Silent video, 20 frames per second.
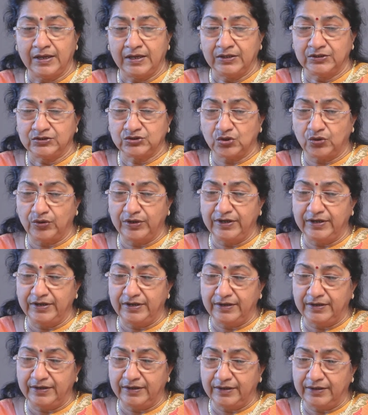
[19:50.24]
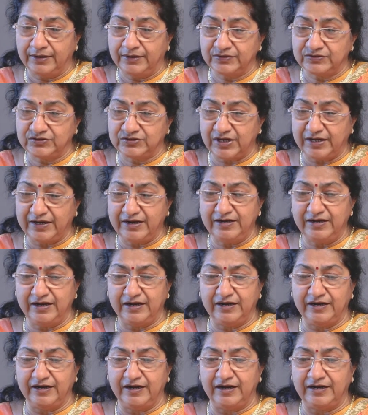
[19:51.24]
So, in
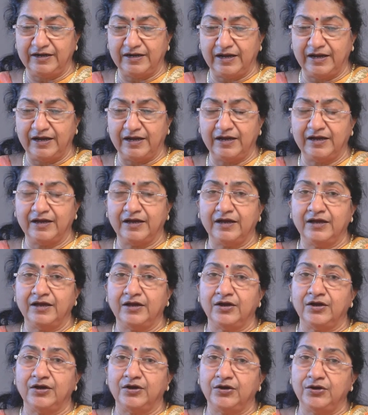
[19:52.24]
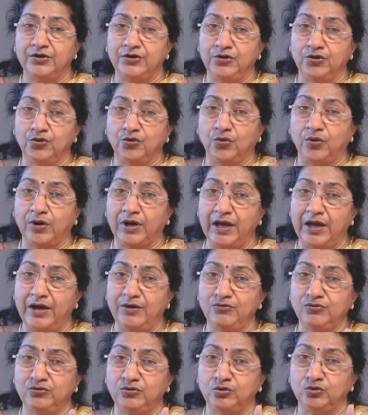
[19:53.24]
secondary data, you
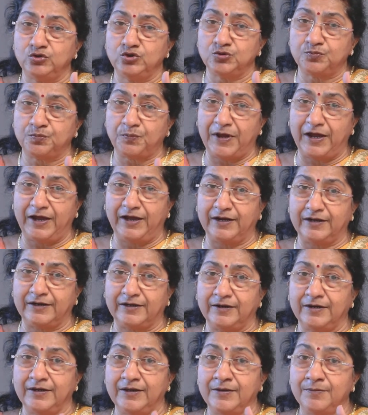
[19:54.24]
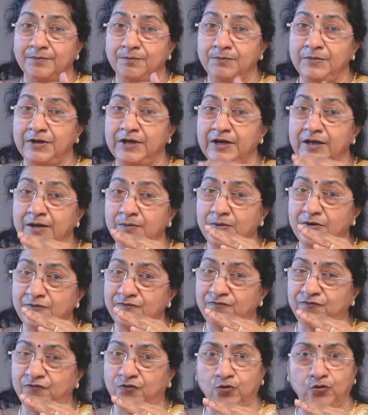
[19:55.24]
have to spare minimum
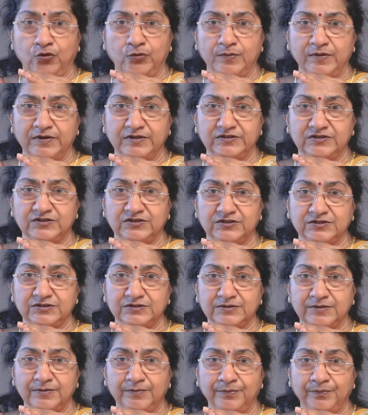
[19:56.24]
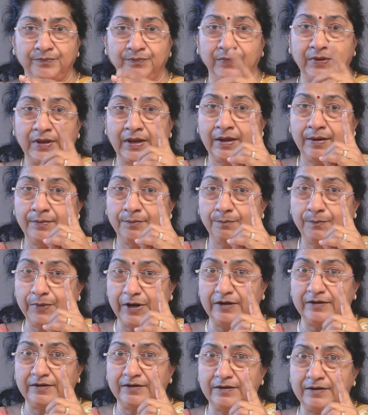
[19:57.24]
4 months,
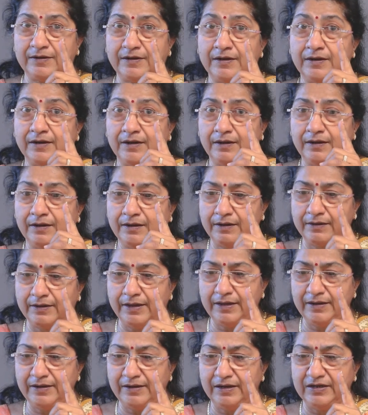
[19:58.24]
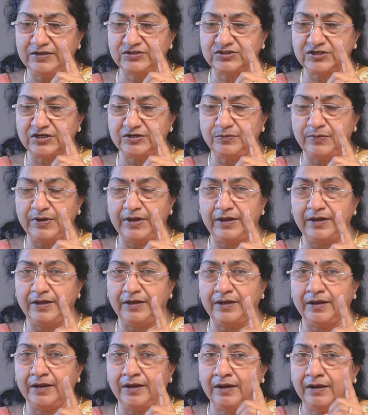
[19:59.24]
but again listen me,
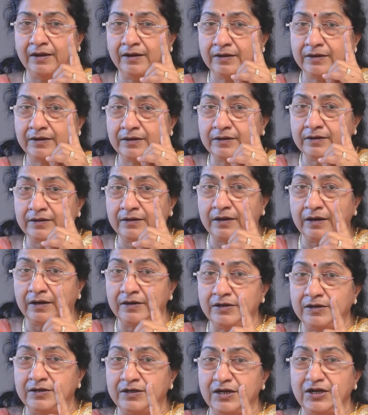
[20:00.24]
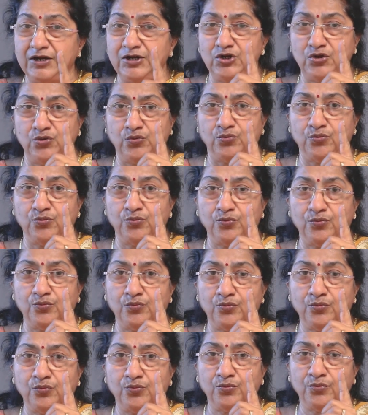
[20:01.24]
continue
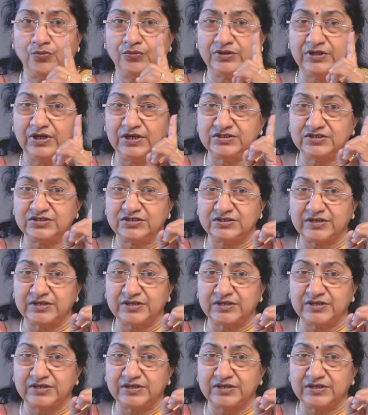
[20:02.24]
this